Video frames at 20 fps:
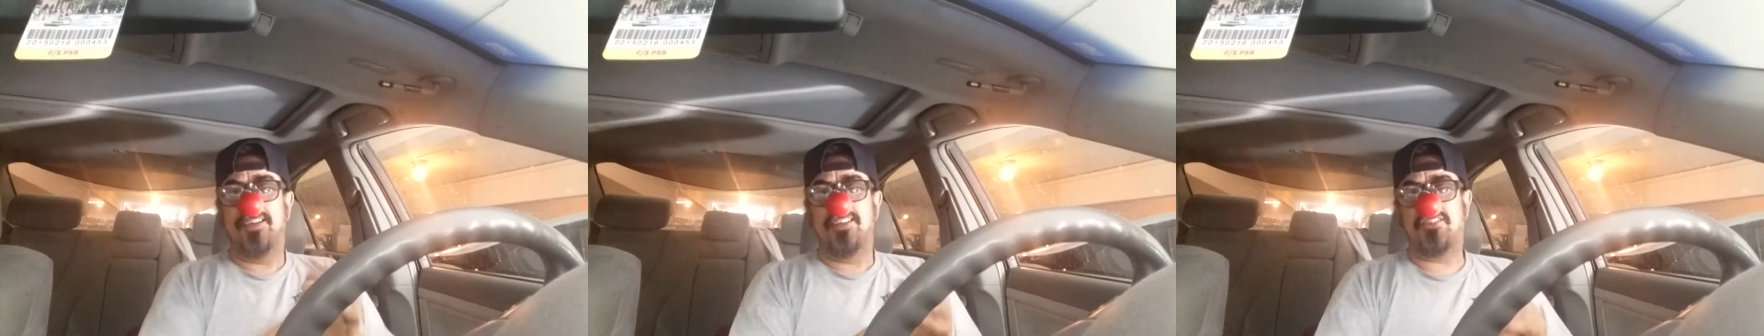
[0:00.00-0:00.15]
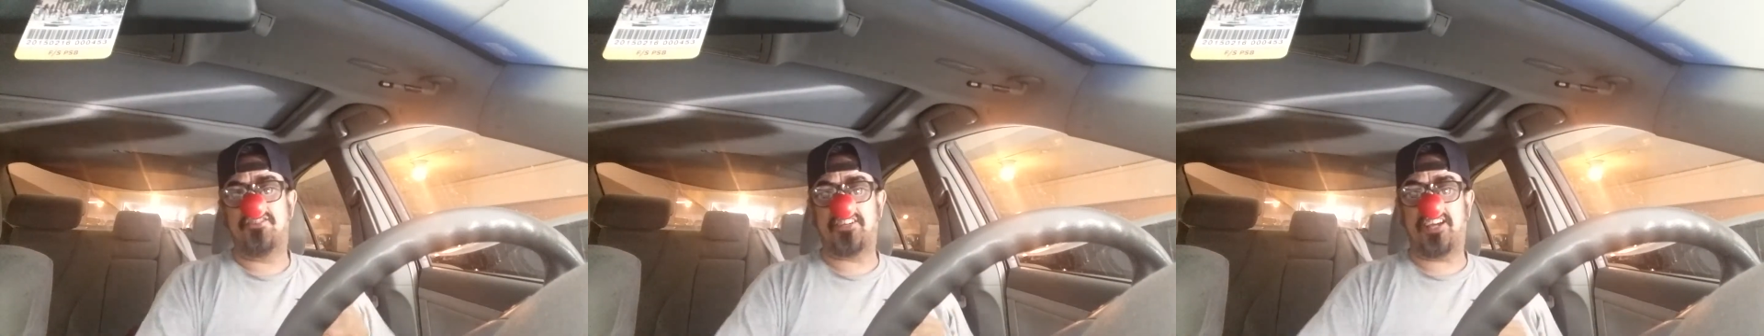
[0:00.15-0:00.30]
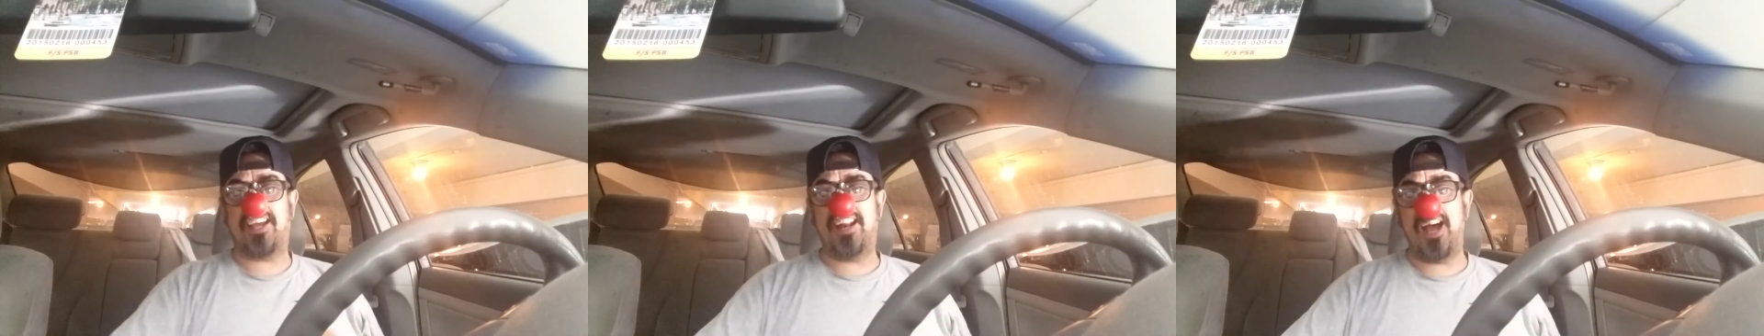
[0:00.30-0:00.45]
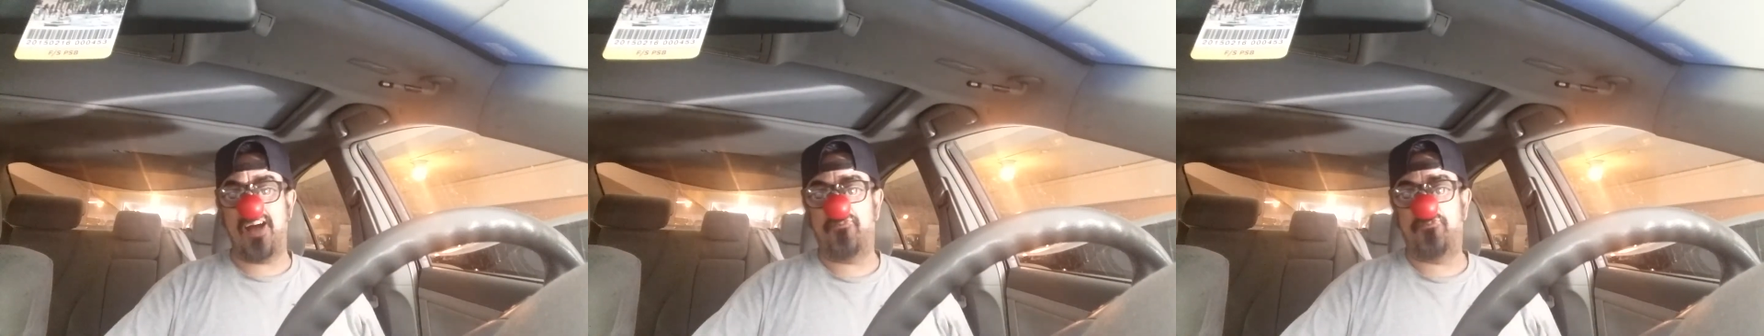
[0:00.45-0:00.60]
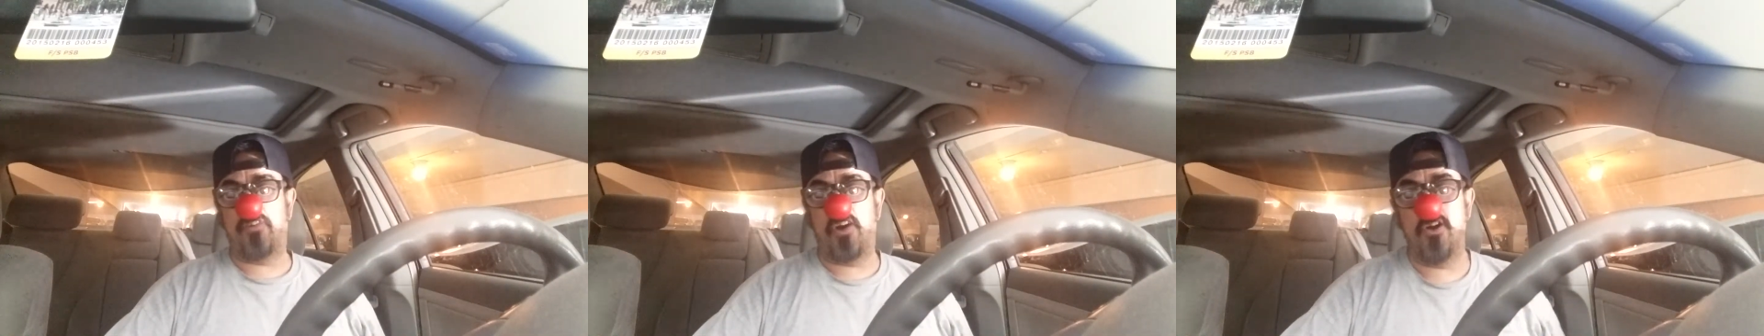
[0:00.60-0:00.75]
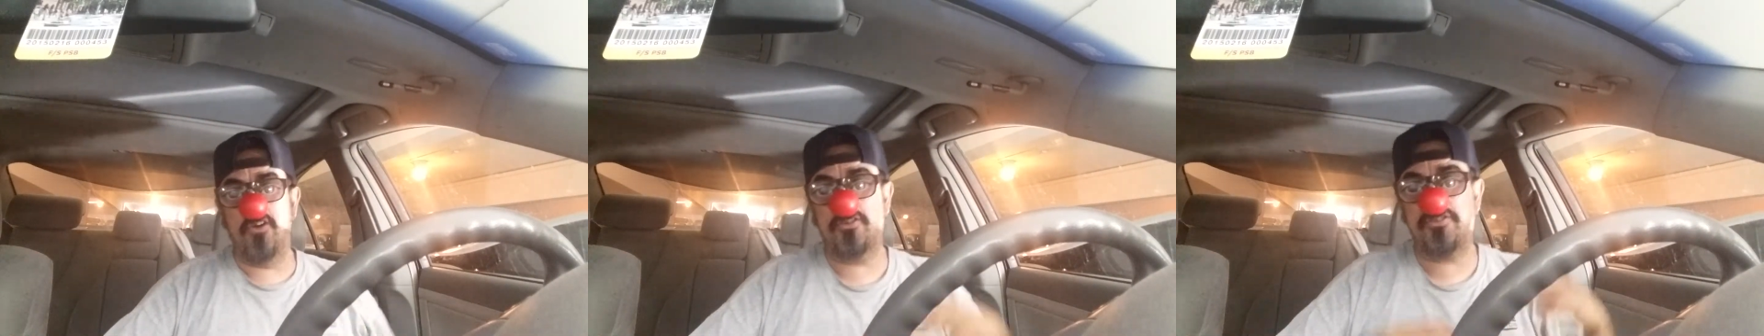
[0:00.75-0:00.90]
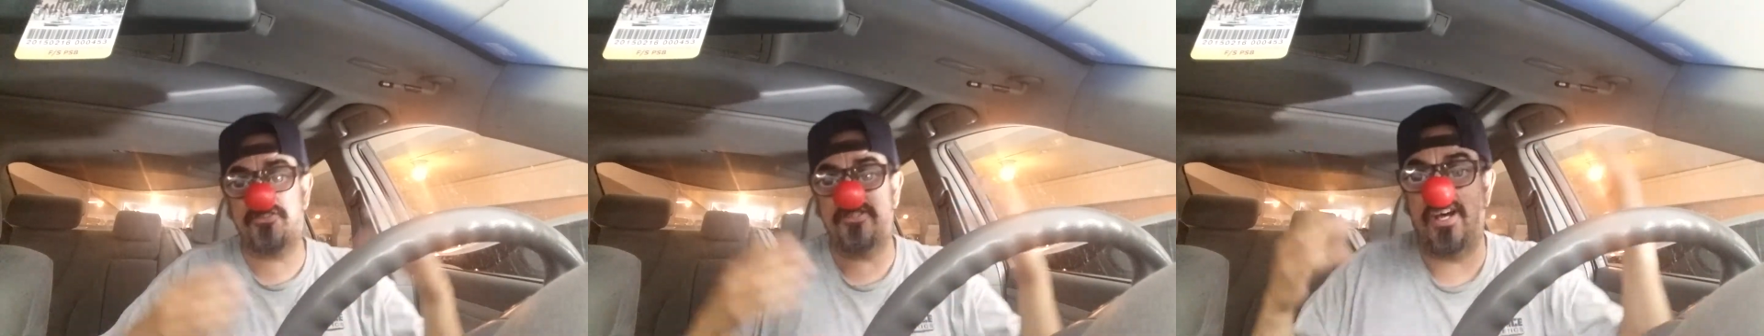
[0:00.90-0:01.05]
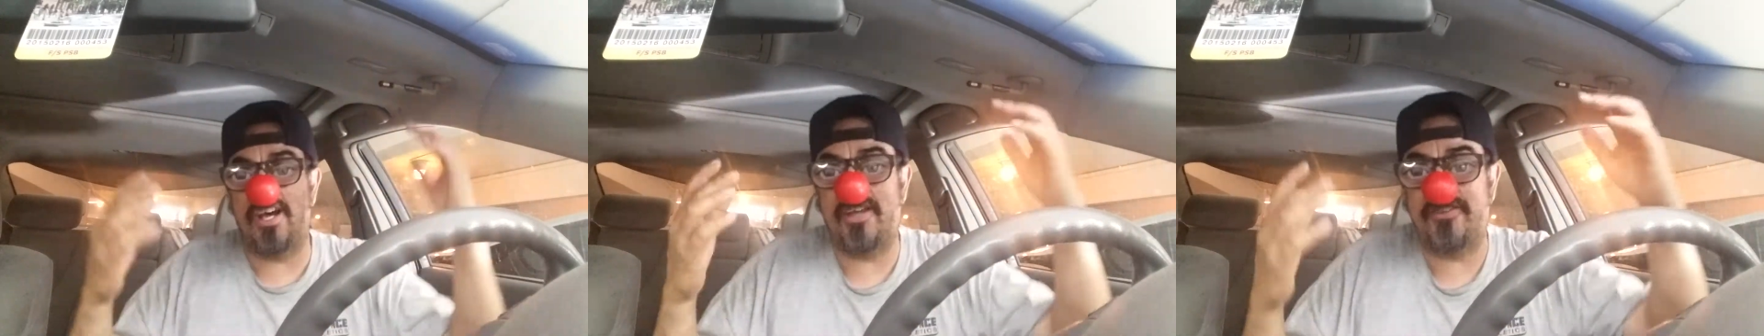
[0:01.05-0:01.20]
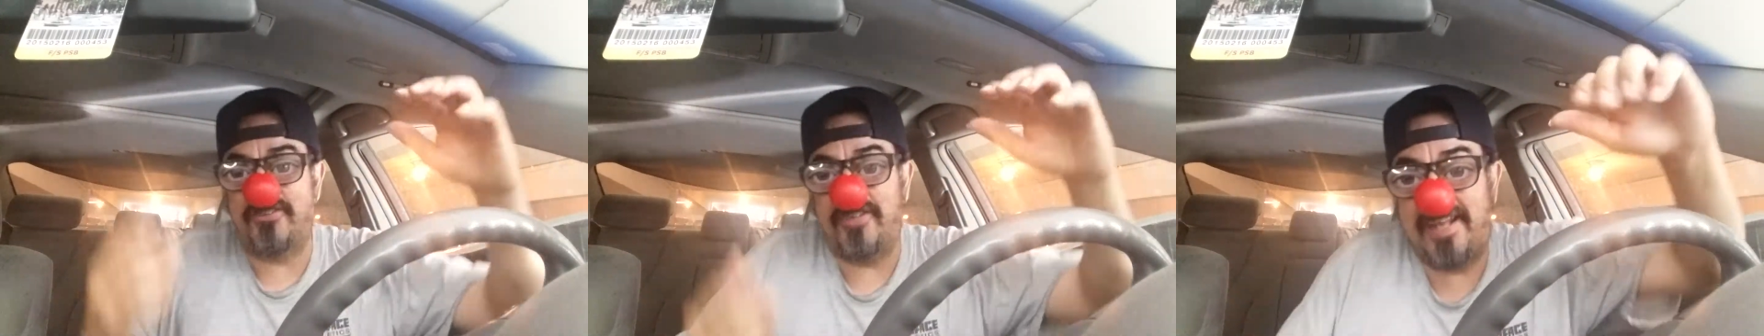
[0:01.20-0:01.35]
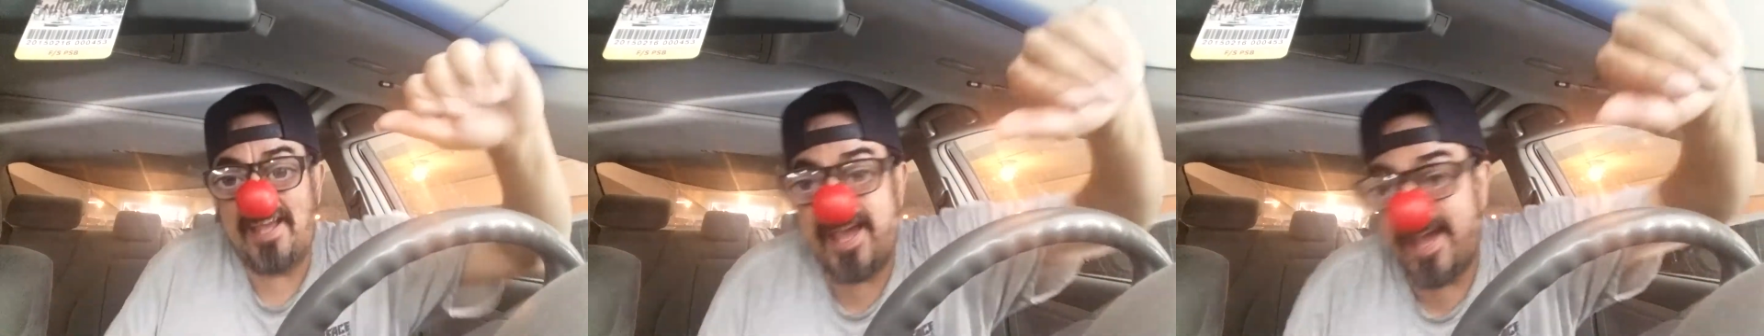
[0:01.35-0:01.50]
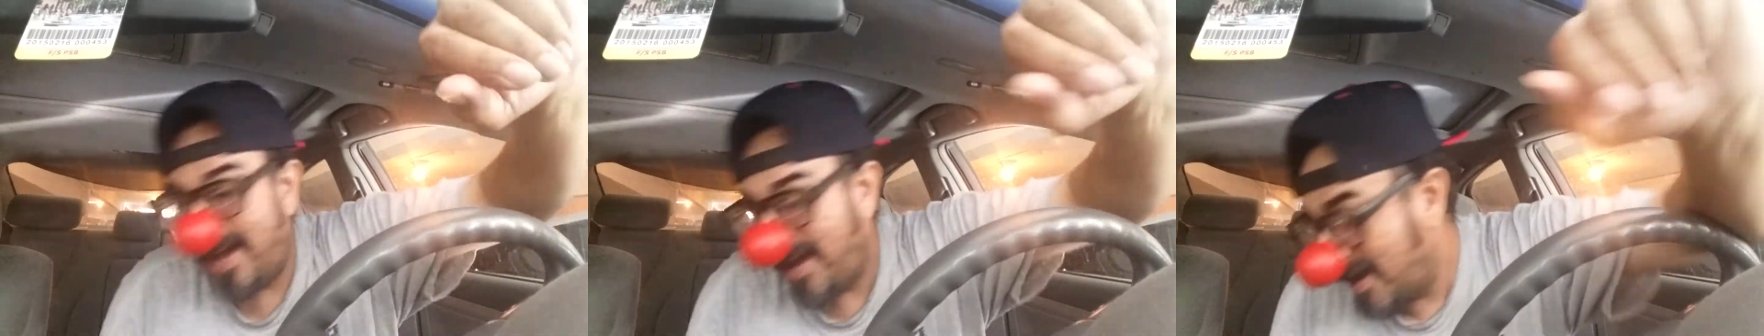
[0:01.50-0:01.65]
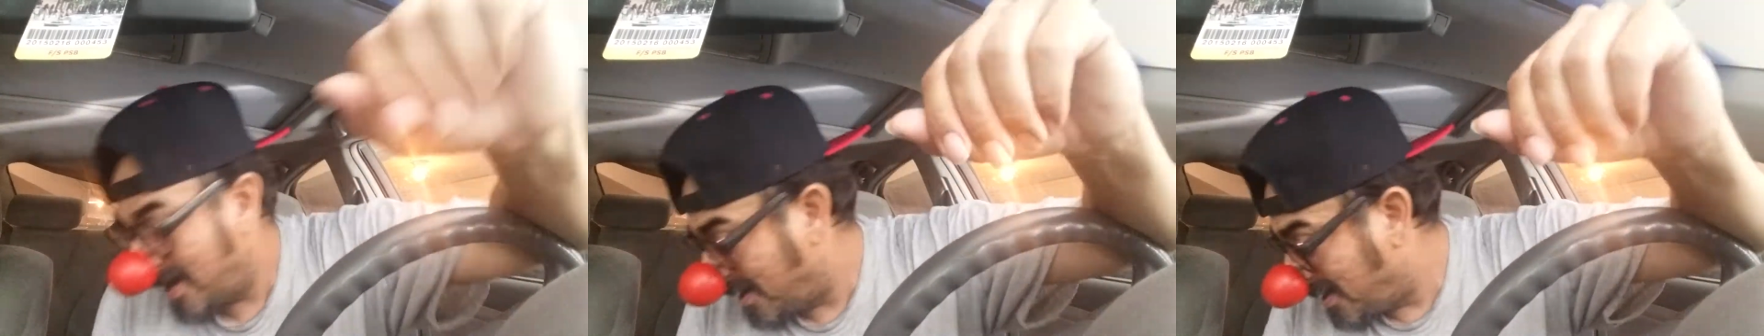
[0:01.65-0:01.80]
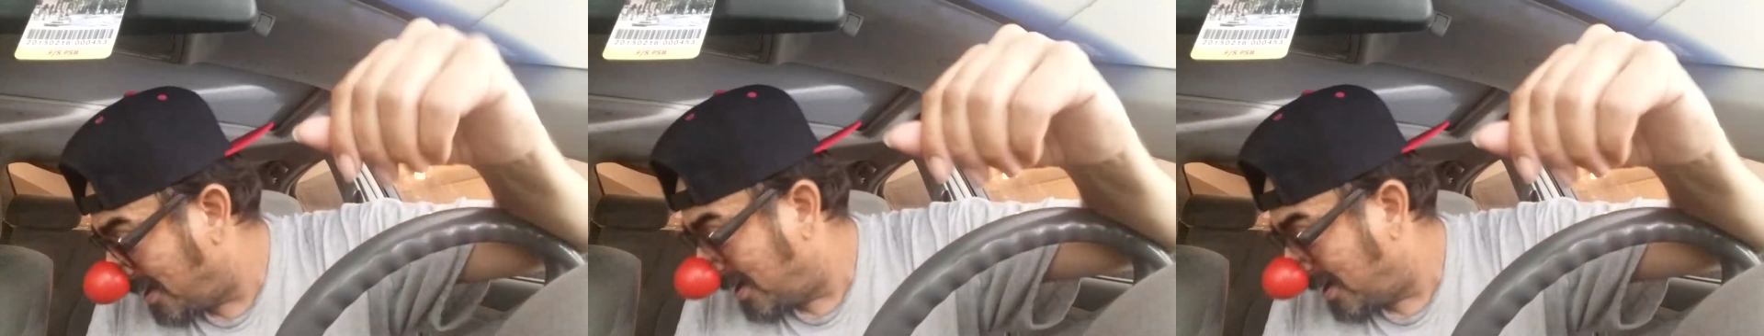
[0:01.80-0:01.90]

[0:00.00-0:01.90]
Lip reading: And check it out, folks. Yesterday